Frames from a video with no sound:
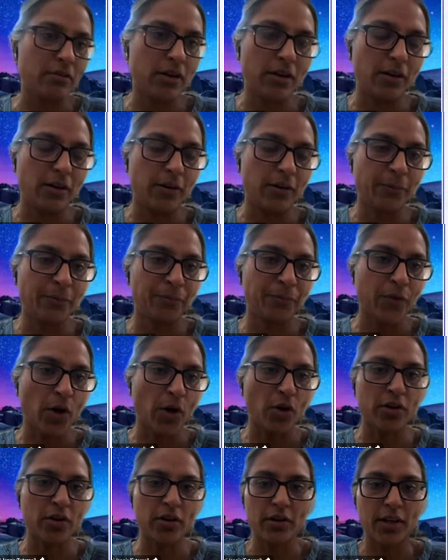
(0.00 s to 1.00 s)

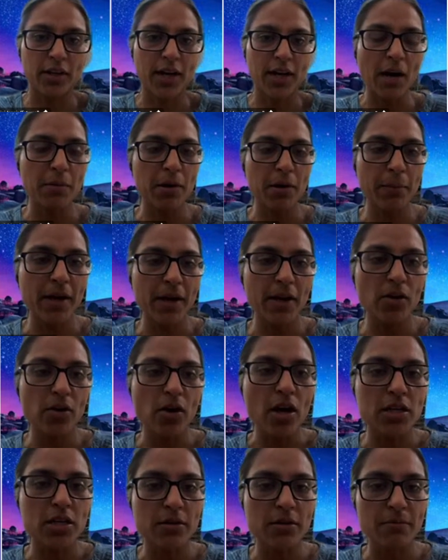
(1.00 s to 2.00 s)
on Earth. Carbon may
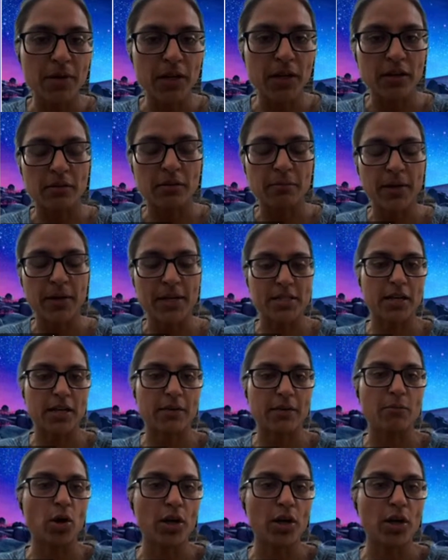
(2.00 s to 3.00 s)
not be the
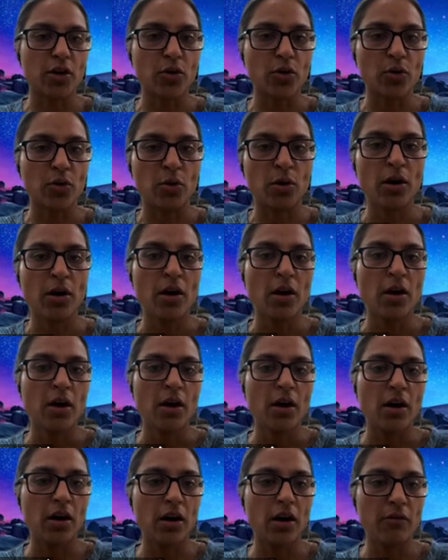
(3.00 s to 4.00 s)
basic molecule
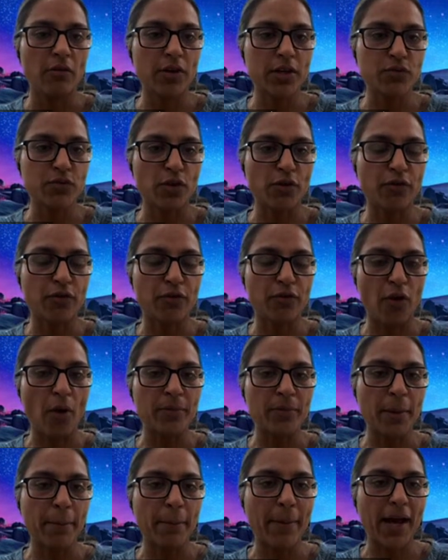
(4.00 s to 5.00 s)
which would
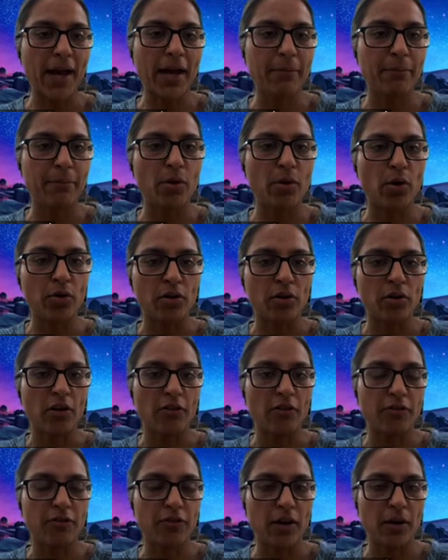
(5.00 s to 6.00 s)
form the backbone
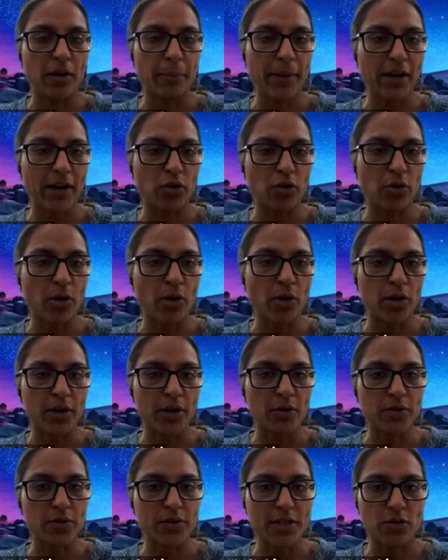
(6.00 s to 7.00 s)
of
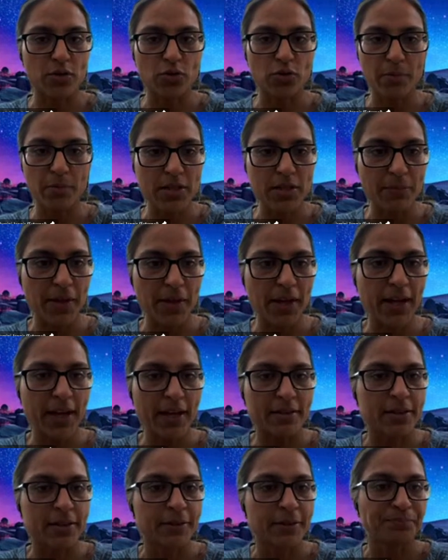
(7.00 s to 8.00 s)
macromolecules. It could be something
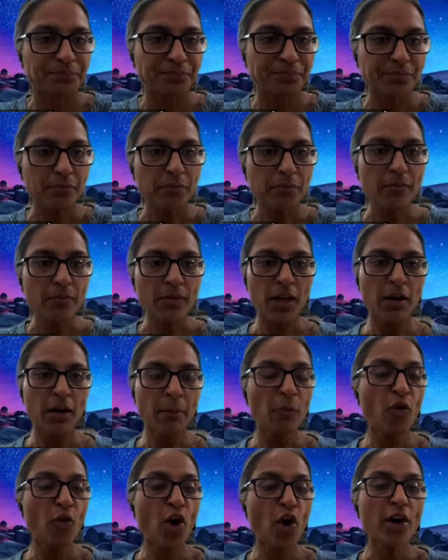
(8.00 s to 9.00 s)
else.
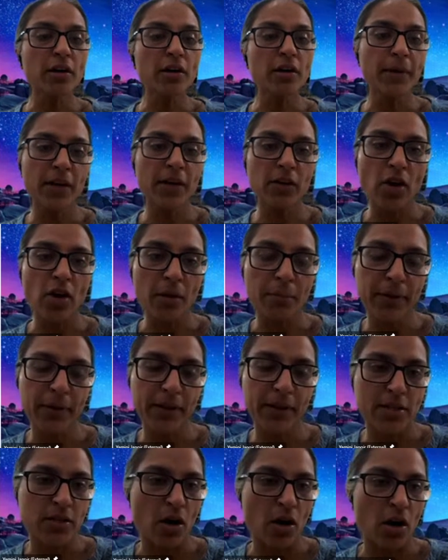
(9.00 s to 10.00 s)
Water may not be
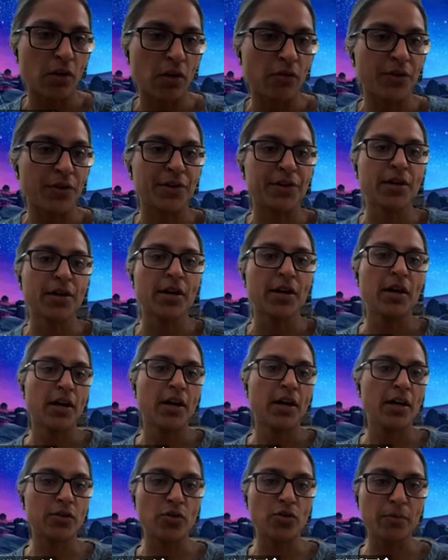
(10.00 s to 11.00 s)
the solvent.
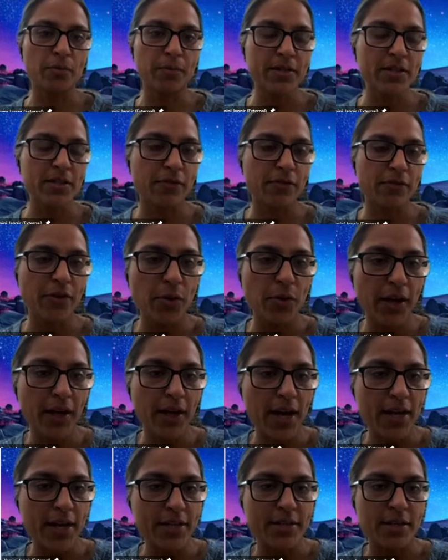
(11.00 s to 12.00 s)
It could be sulfuric
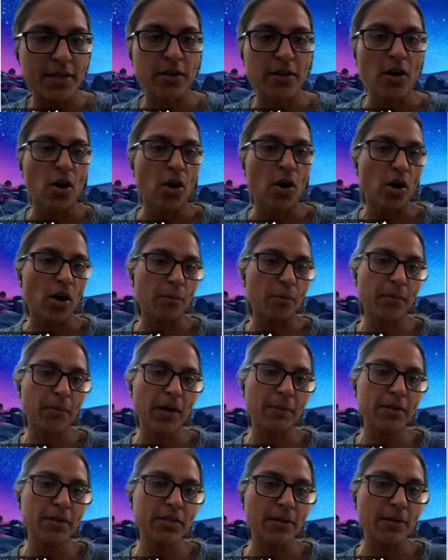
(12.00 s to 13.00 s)
acid, or
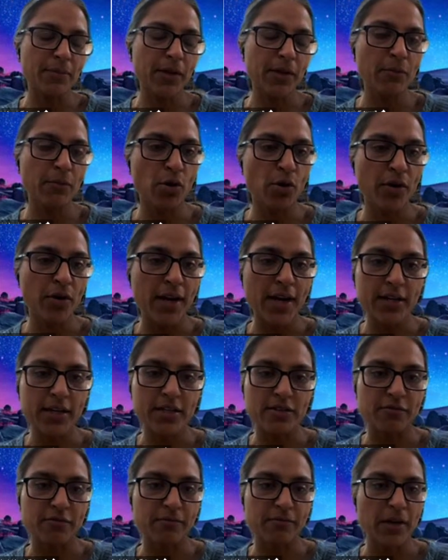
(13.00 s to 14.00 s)
maybe something more
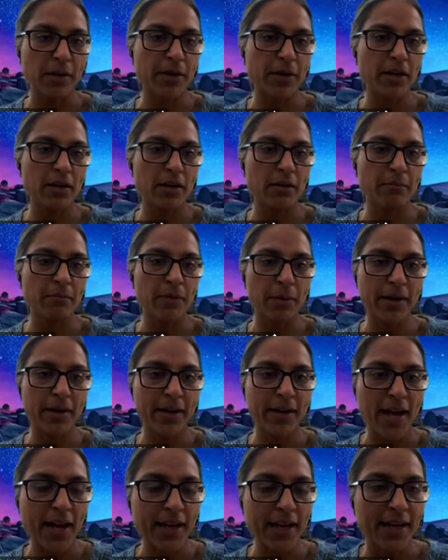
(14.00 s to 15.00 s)
reactive, maybe
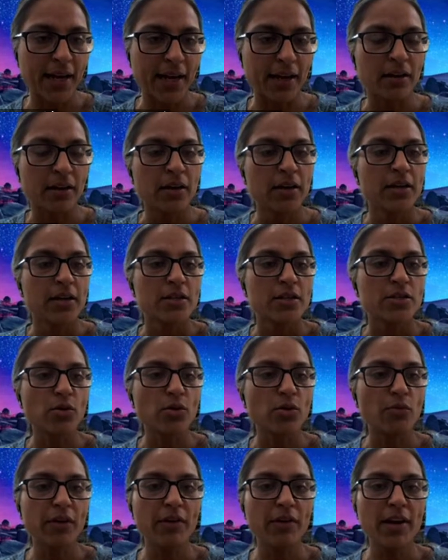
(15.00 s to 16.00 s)
an alkane.
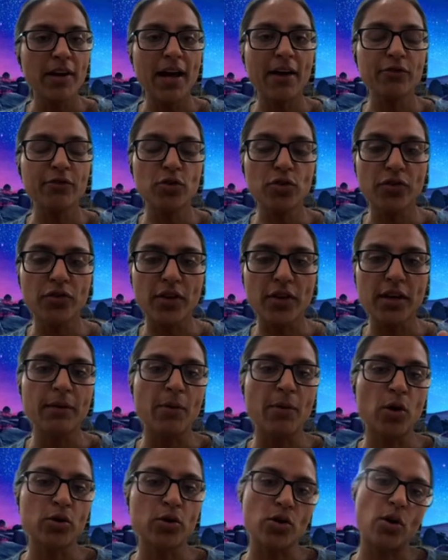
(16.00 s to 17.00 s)
So we will have to think
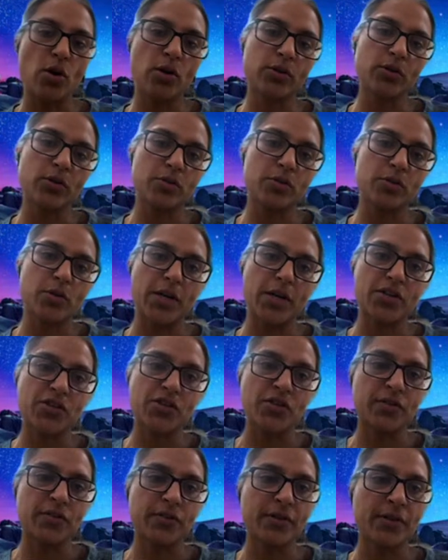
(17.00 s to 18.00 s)
about all those
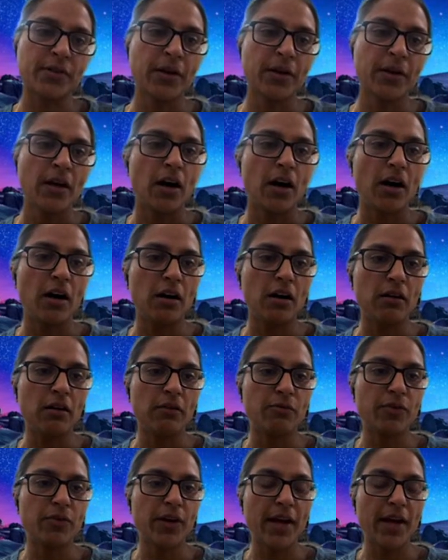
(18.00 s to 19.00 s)
questions.
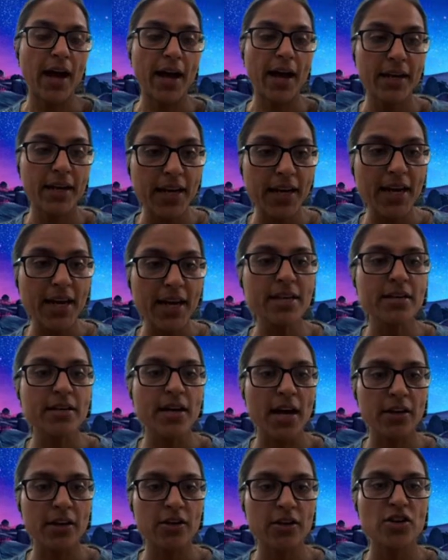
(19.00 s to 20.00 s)
We need
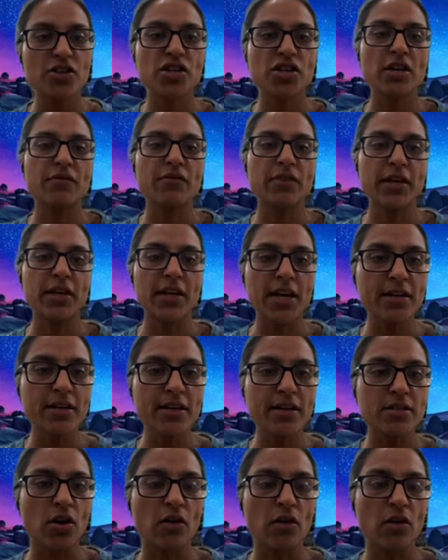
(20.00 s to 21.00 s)
energy, we need
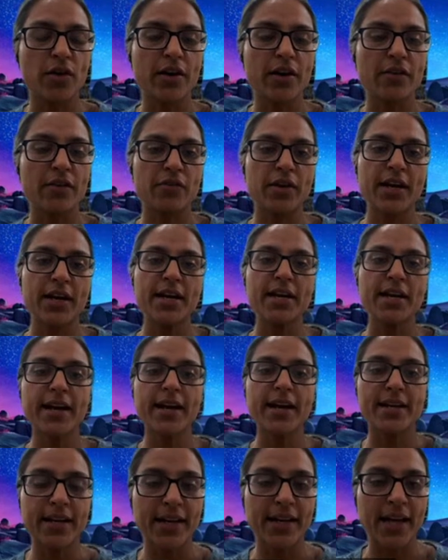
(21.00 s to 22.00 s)
a solvent, we need
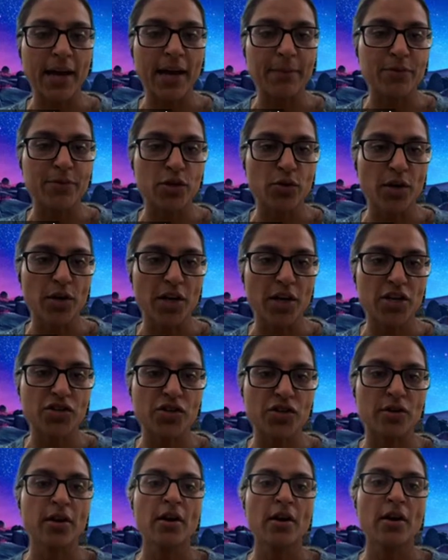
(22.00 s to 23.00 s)

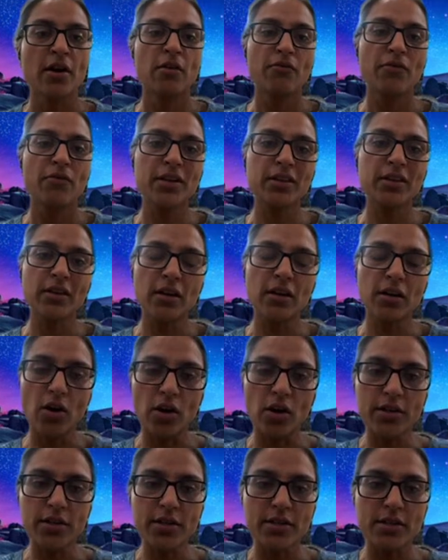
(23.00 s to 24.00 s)
encapsulation with a
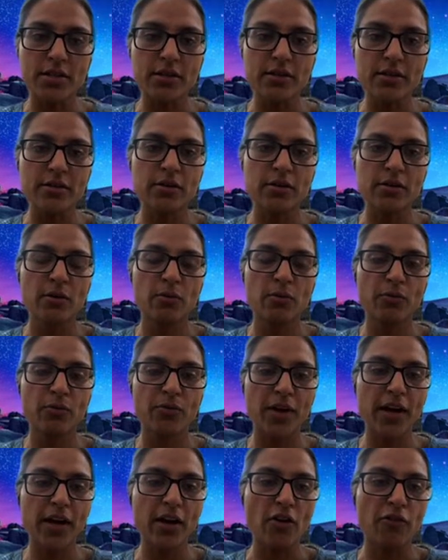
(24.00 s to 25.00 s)
constant
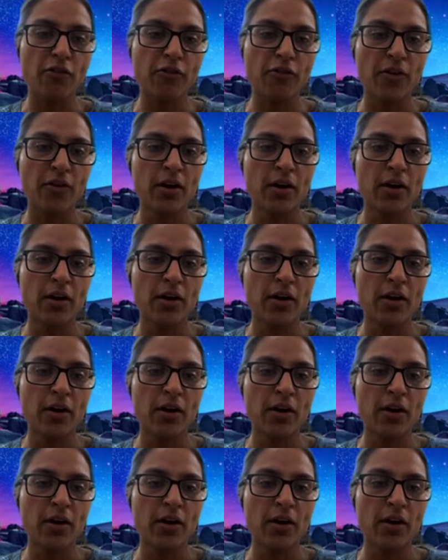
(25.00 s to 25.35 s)
way of